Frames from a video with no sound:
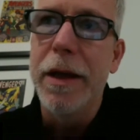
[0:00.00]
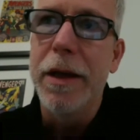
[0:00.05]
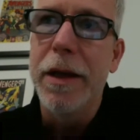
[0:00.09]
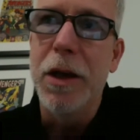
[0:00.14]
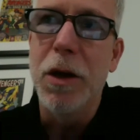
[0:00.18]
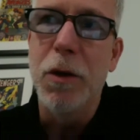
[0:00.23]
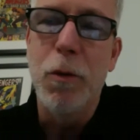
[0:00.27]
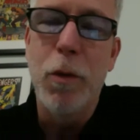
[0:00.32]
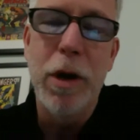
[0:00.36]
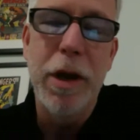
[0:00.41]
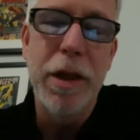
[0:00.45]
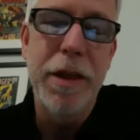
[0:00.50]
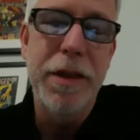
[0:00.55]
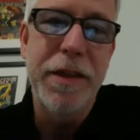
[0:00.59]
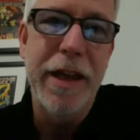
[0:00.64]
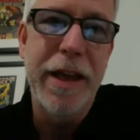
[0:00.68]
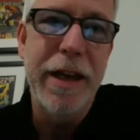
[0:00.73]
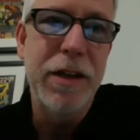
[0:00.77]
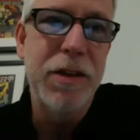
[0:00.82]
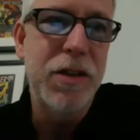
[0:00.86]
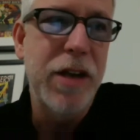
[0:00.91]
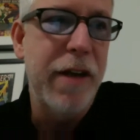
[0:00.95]
One of the
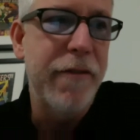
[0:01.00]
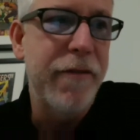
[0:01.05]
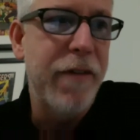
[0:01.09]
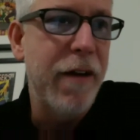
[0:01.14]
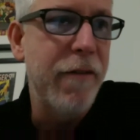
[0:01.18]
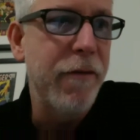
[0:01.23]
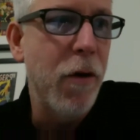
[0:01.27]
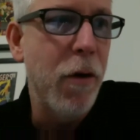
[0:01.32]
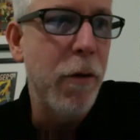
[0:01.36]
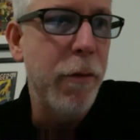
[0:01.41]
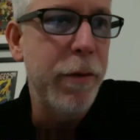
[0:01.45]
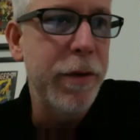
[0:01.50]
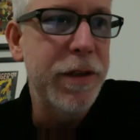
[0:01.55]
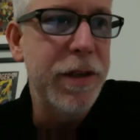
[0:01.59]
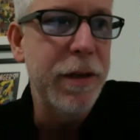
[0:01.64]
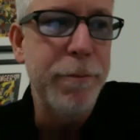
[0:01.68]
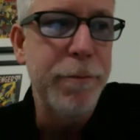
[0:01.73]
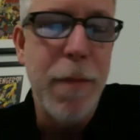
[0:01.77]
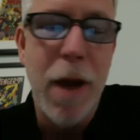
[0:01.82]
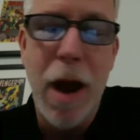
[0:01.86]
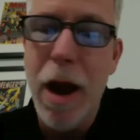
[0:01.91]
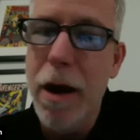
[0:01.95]
things, Chef, I've always
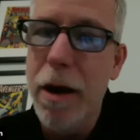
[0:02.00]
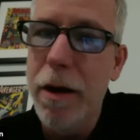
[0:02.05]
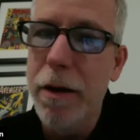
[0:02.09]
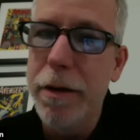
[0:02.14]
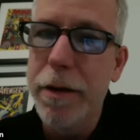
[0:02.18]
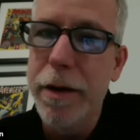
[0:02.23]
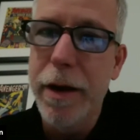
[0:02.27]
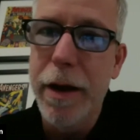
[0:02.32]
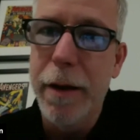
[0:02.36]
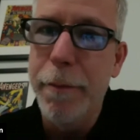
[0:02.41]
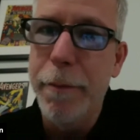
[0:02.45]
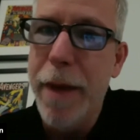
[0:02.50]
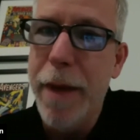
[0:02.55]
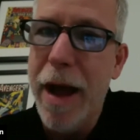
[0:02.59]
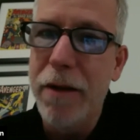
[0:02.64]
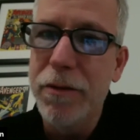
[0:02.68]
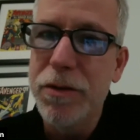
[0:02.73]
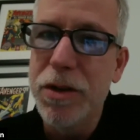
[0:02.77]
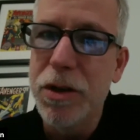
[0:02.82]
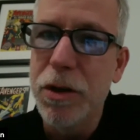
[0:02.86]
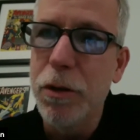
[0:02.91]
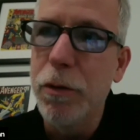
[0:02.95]
admired
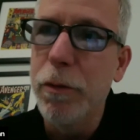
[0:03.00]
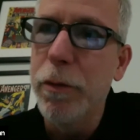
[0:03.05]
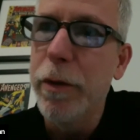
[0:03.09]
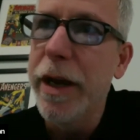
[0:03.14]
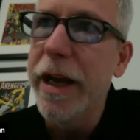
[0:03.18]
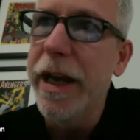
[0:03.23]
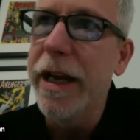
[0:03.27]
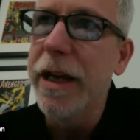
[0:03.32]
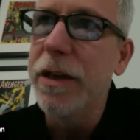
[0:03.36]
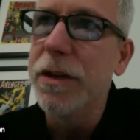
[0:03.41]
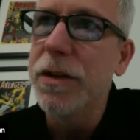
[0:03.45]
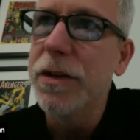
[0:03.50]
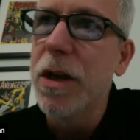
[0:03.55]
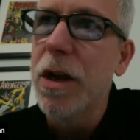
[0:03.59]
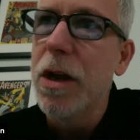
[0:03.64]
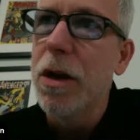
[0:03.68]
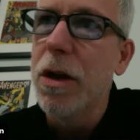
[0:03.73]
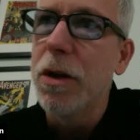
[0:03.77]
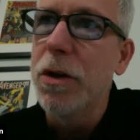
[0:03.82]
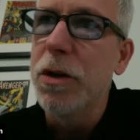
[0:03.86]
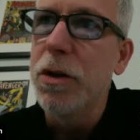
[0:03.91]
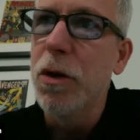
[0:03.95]
about you is
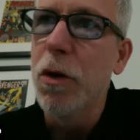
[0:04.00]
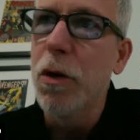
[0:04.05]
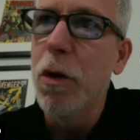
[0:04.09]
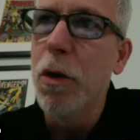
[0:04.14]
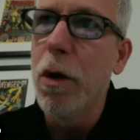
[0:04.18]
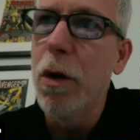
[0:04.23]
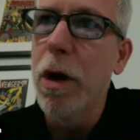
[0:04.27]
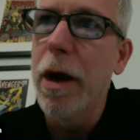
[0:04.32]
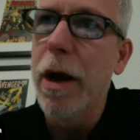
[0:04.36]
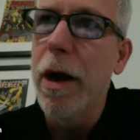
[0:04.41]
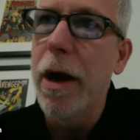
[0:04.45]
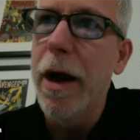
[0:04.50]
your